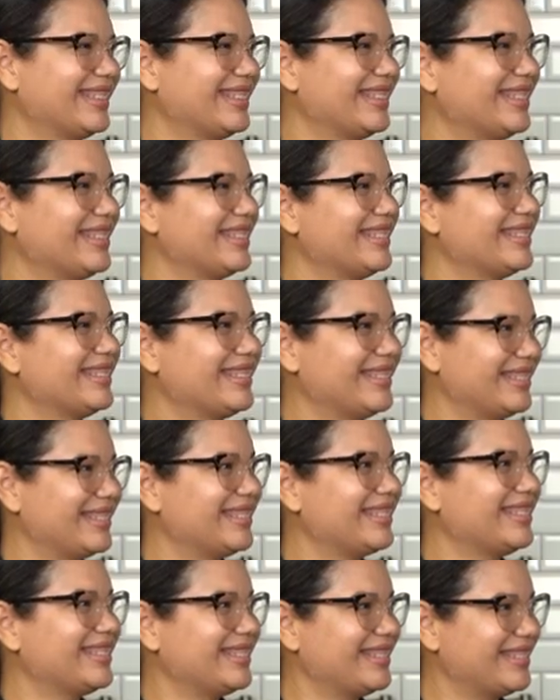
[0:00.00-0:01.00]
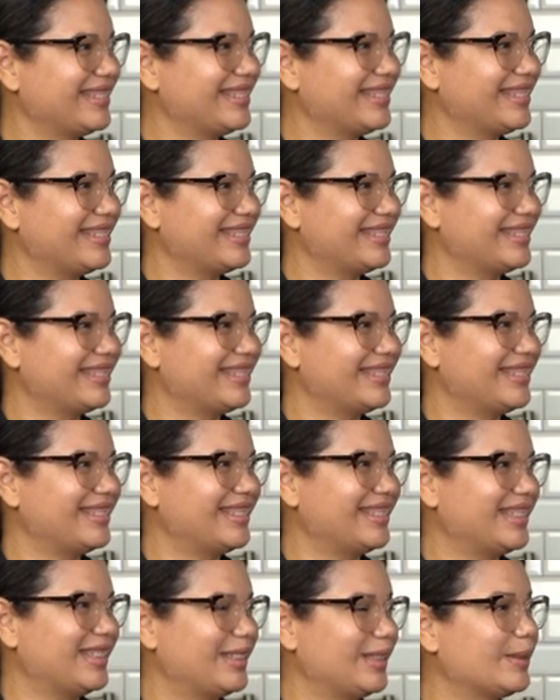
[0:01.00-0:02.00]

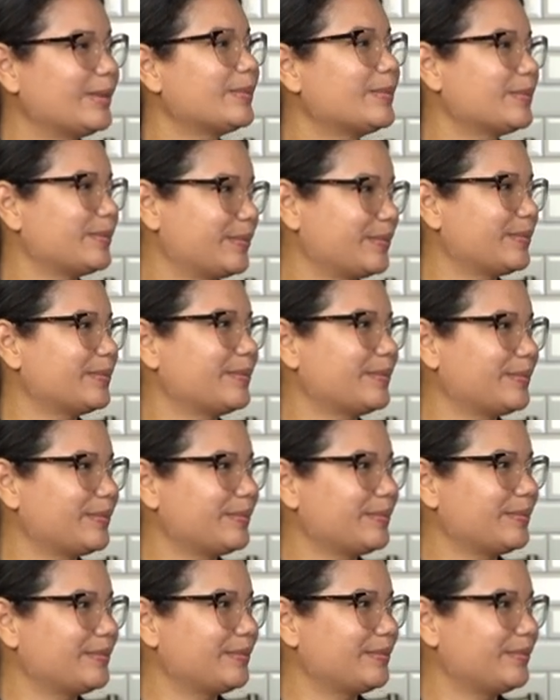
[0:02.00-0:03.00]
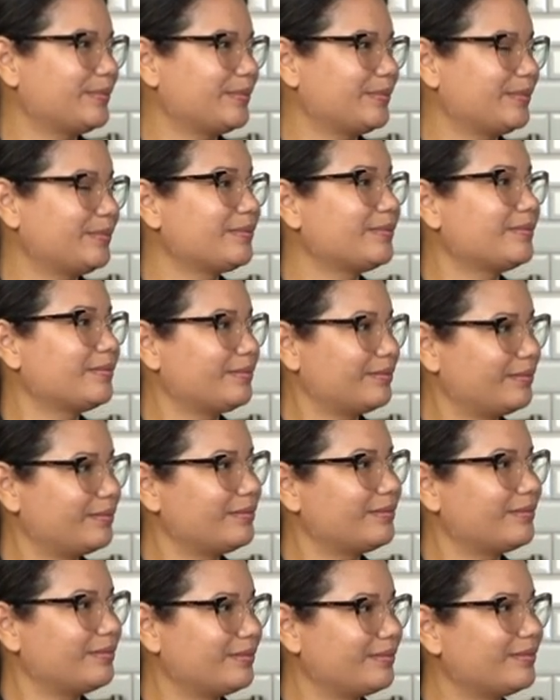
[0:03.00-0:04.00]

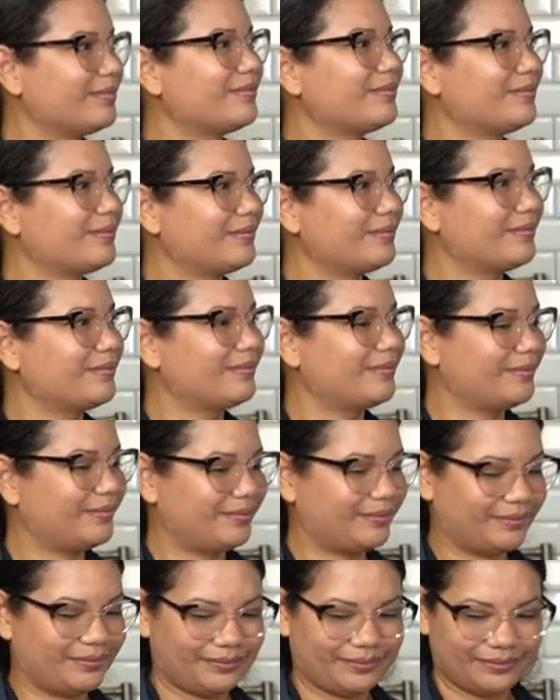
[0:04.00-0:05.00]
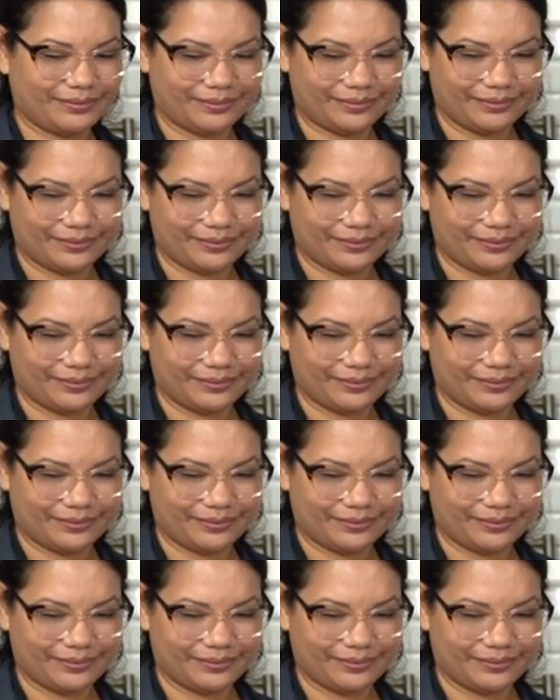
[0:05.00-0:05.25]
This person isn't speaking.